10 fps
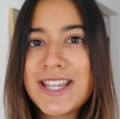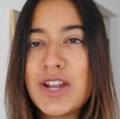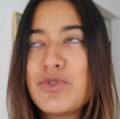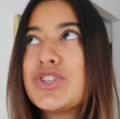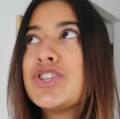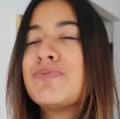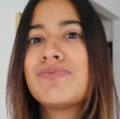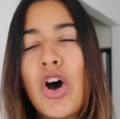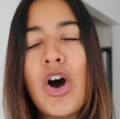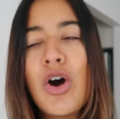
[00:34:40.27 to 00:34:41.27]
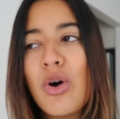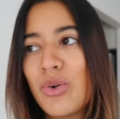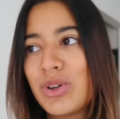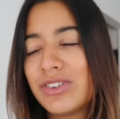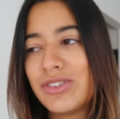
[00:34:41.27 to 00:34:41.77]
And it was
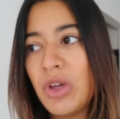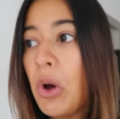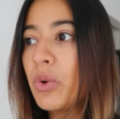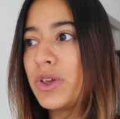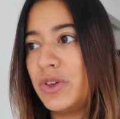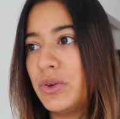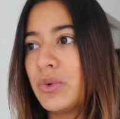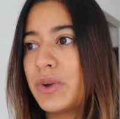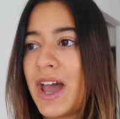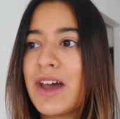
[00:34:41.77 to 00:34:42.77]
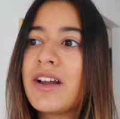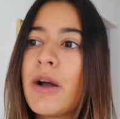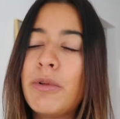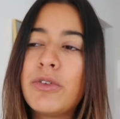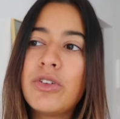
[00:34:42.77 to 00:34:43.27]
so, so cute. We had a
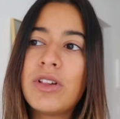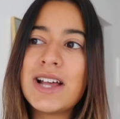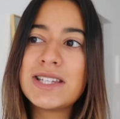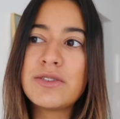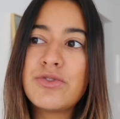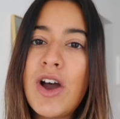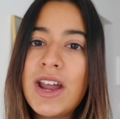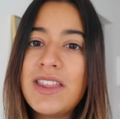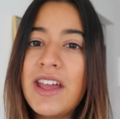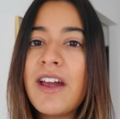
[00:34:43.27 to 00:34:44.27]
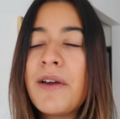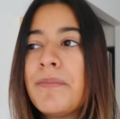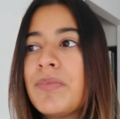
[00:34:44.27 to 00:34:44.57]
couple of glasses of wine there.